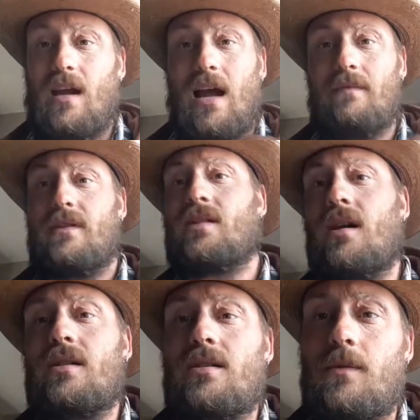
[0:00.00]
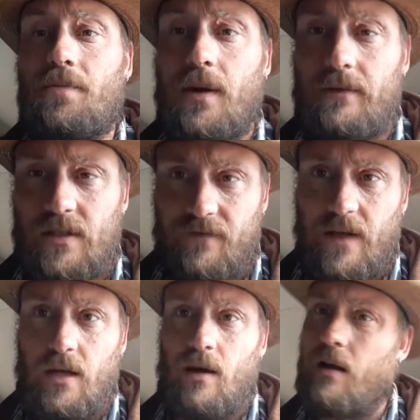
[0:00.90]
I've discussed in a previous
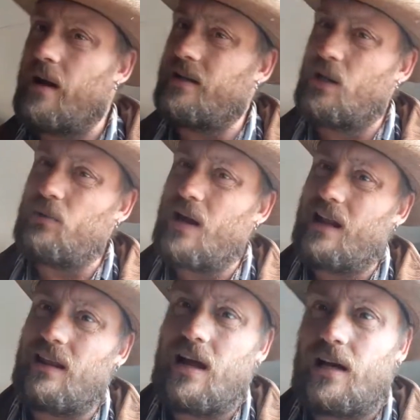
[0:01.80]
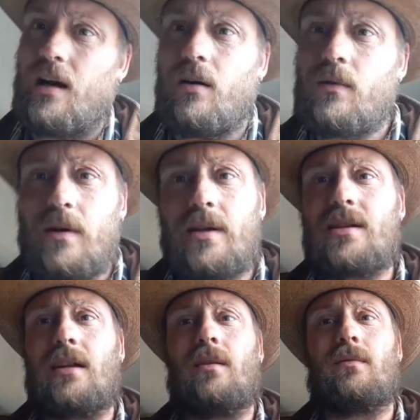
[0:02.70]
video how I do not like hog rings.
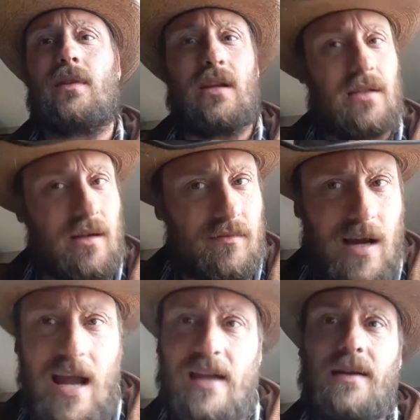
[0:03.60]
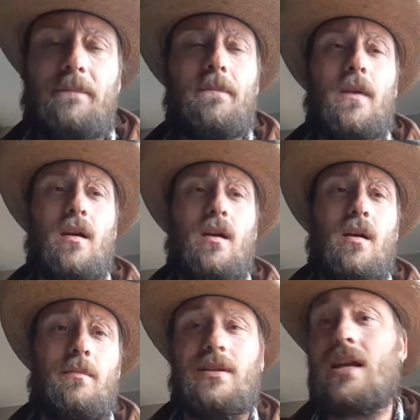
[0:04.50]
I don't think they're right,
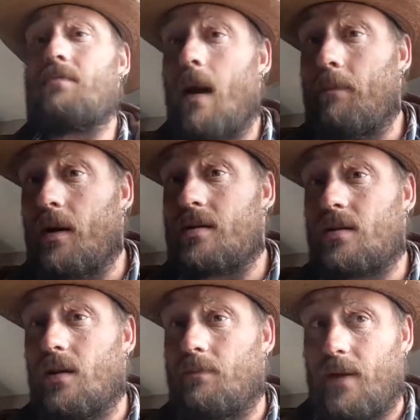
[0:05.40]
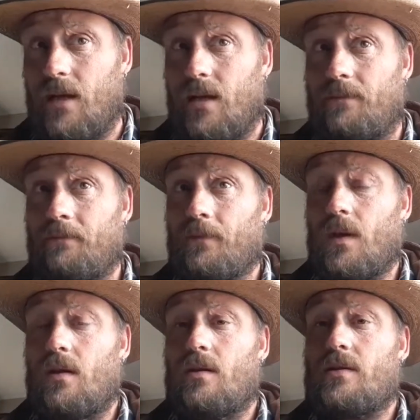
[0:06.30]
but that's my personal opinion.
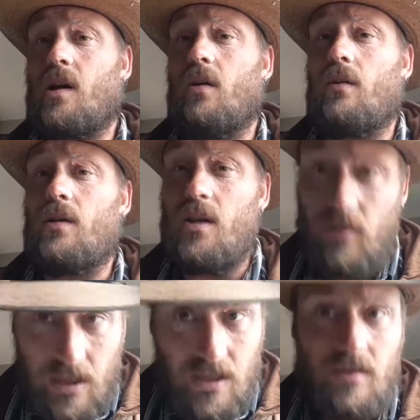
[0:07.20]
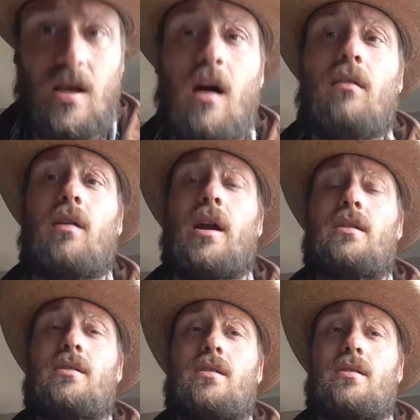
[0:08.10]
So you can use hog
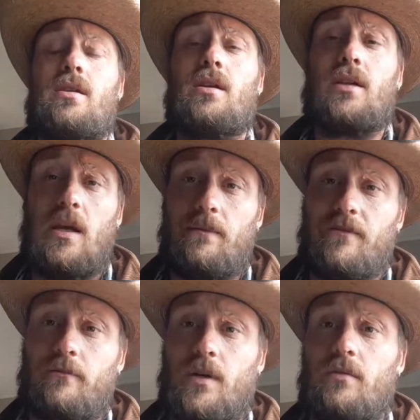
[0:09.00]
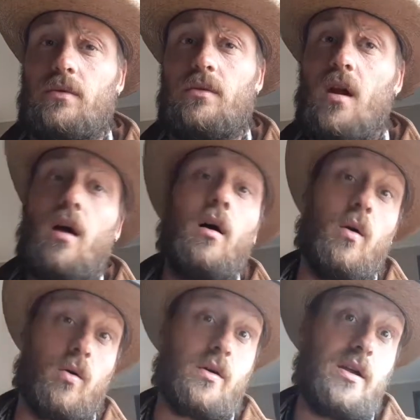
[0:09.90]
rings to keep them from rooting,
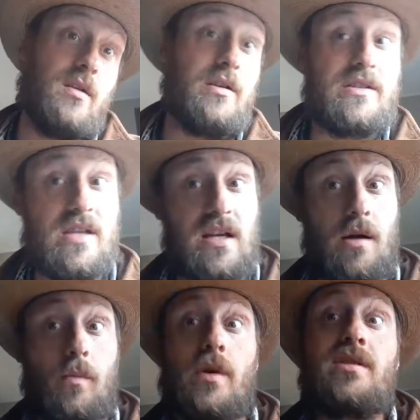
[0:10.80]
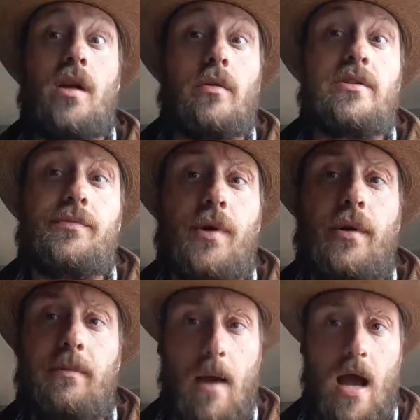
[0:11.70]
or you can set up what's known as a
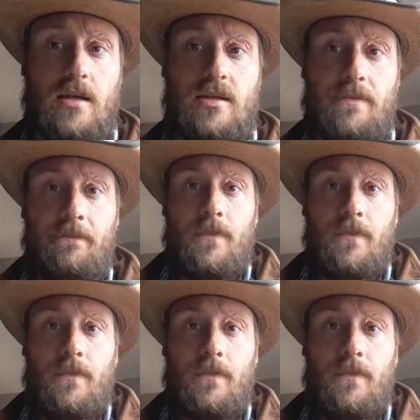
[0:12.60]
rooting box.